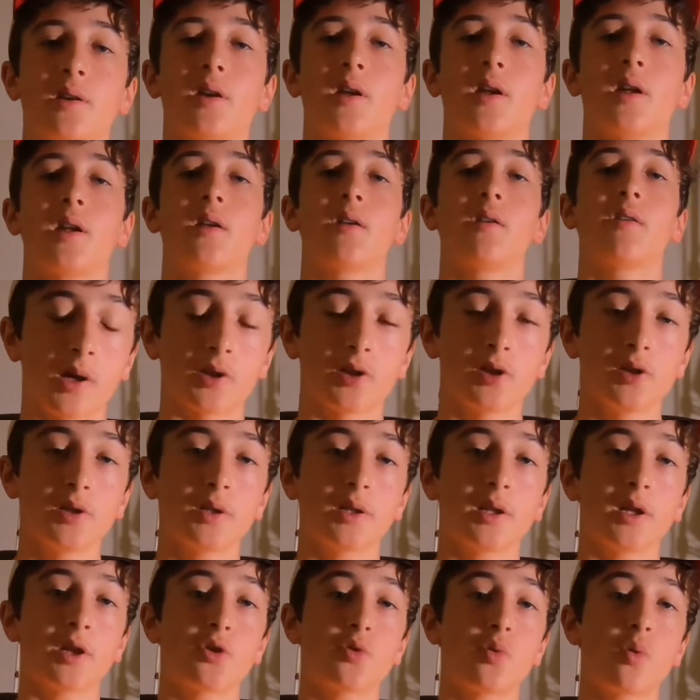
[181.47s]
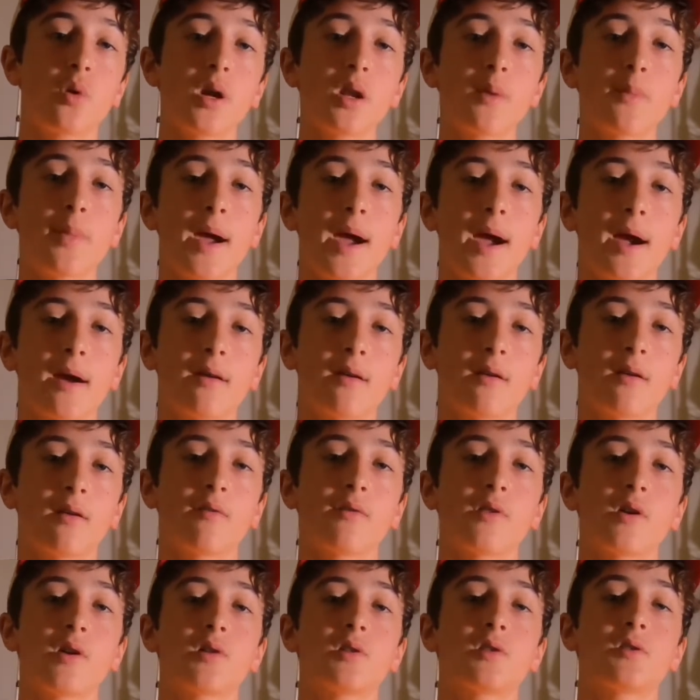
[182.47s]
and you can get a 20-pack
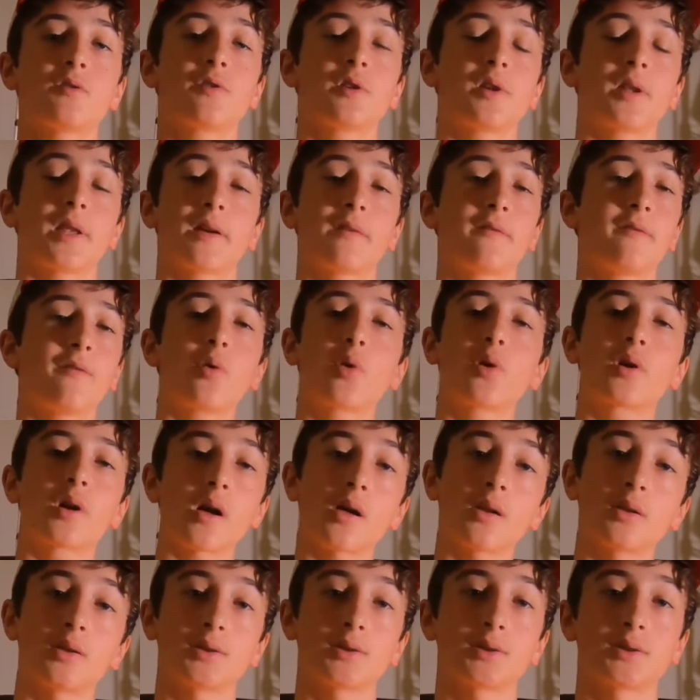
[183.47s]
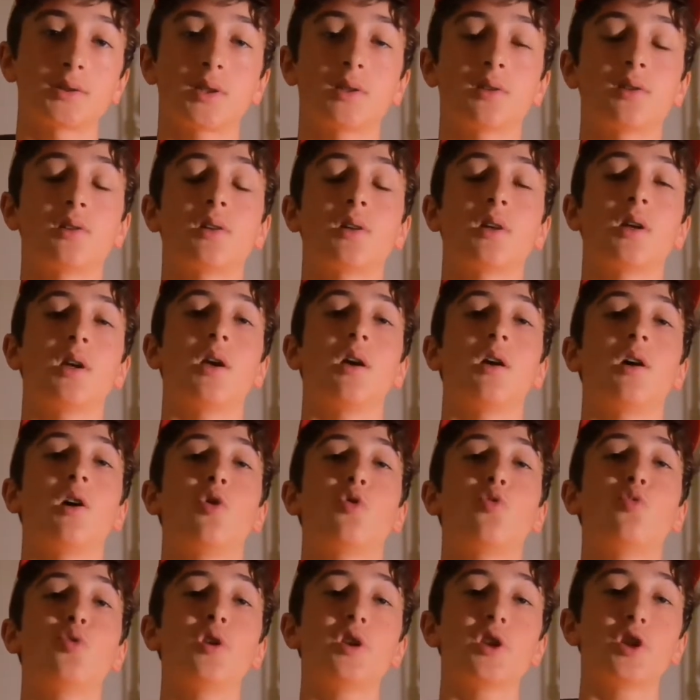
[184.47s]
of those for like $4. So
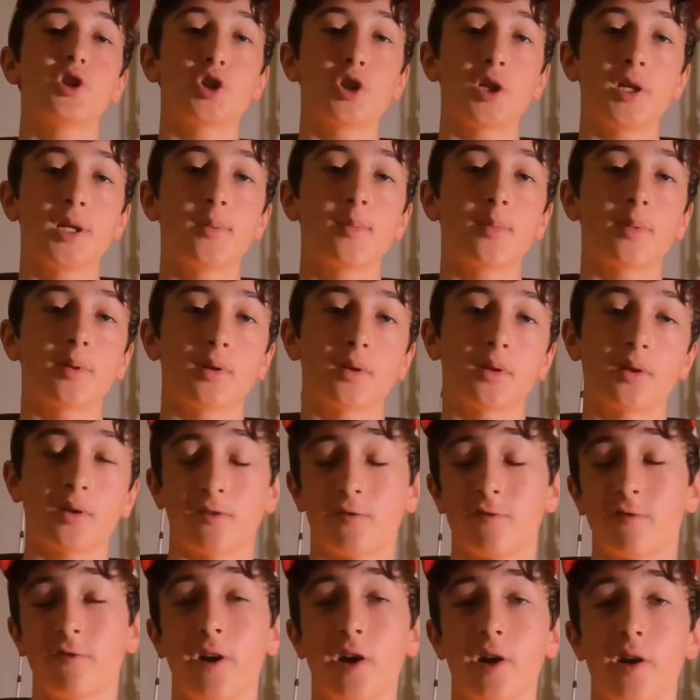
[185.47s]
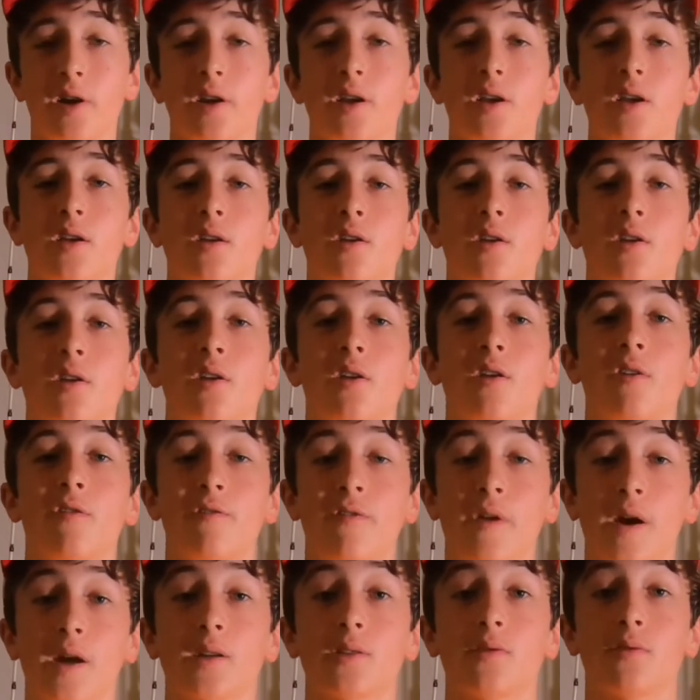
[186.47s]
really cheap and very
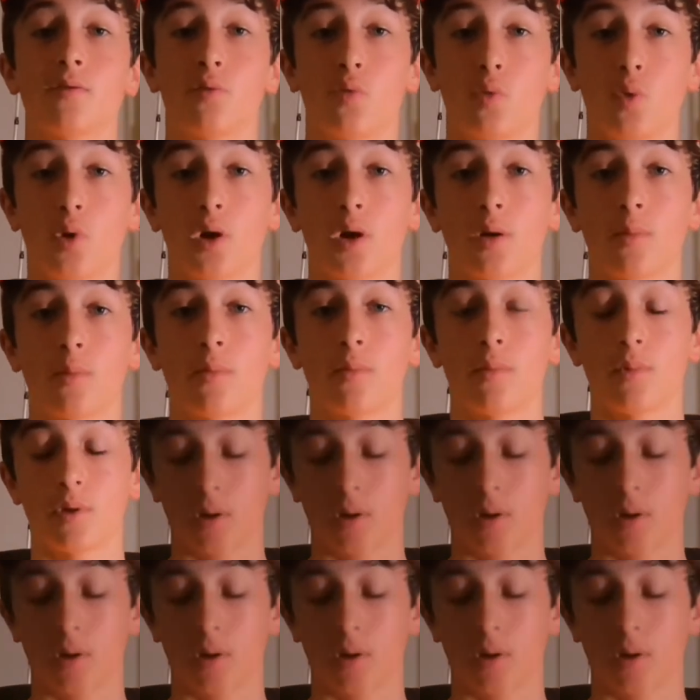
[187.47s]
effective worm.